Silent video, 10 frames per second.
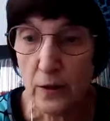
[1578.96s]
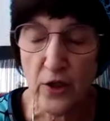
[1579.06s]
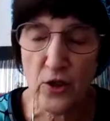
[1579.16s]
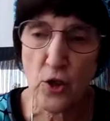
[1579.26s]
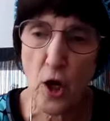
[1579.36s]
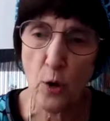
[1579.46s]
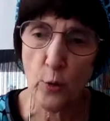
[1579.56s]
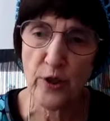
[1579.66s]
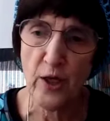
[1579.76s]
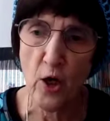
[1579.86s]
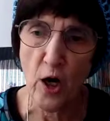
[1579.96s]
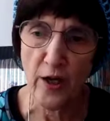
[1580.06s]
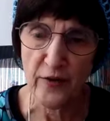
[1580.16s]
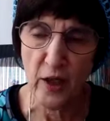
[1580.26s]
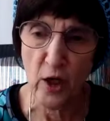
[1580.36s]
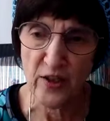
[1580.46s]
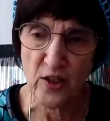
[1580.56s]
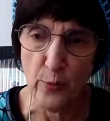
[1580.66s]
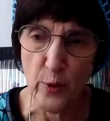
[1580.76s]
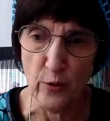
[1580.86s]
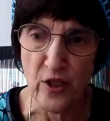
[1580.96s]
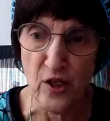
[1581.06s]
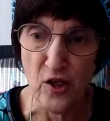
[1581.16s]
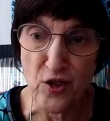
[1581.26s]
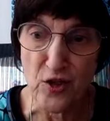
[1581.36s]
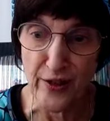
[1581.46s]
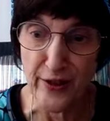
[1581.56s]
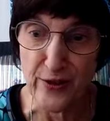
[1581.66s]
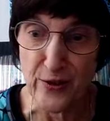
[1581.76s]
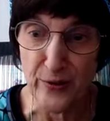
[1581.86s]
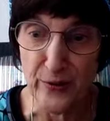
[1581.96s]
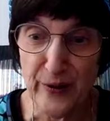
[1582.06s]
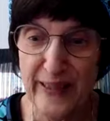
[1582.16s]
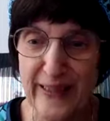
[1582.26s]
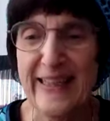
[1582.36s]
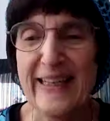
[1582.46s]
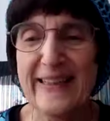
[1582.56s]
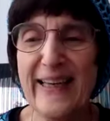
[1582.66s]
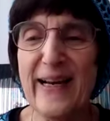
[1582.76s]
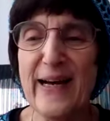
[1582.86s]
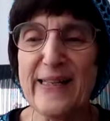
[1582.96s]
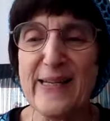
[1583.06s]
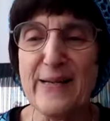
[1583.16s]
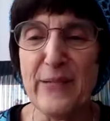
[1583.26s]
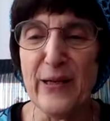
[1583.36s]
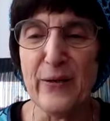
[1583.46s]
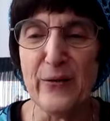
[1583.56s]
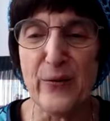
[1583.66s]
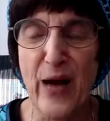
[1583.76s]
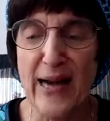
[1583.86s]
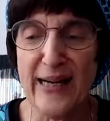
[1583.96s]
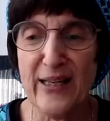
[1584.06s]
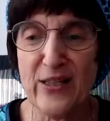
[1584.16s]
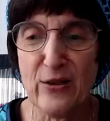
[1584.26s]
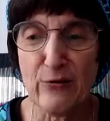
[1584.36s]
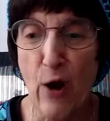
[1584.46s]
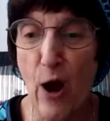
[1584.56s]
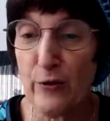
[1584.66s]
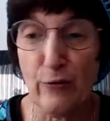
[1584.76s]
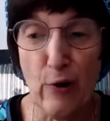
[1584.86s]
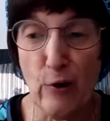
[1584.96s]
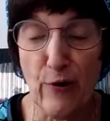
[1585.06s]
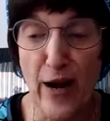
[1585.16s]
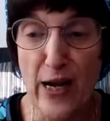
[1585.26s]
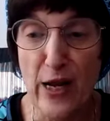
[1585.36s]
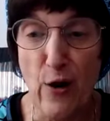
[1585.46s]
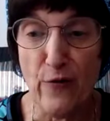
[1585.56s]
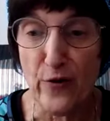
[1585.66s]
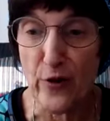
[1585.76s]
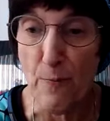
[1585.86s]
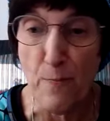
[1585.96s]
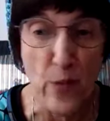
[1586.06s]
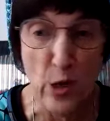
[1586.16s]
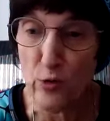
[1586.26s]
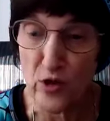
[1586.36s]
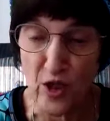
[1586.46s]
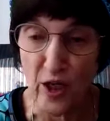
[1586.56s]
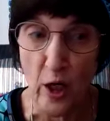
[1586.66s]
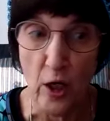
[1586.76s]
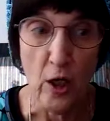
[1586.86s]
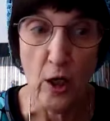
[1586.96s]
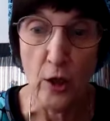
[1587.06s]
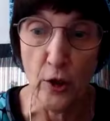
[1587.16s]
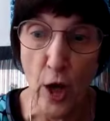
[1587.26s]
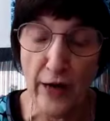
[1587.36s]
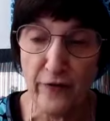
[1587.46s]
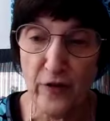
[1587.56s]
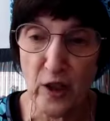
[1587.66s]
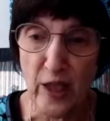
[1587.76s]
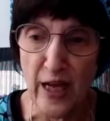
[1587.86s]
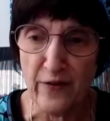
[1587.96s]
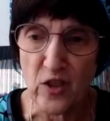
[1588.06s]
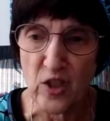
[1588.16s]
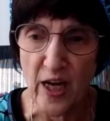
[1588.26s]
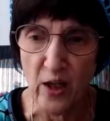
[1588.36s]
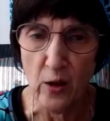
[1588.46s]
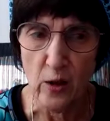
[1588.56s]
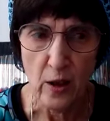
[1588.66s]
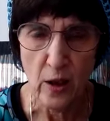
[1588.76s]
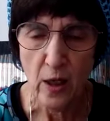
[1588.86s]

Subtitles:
That is not what they got. They got someone who teaches Sunday school. They got somebody who got into rock and roll radio for the music, not for the lifestyle.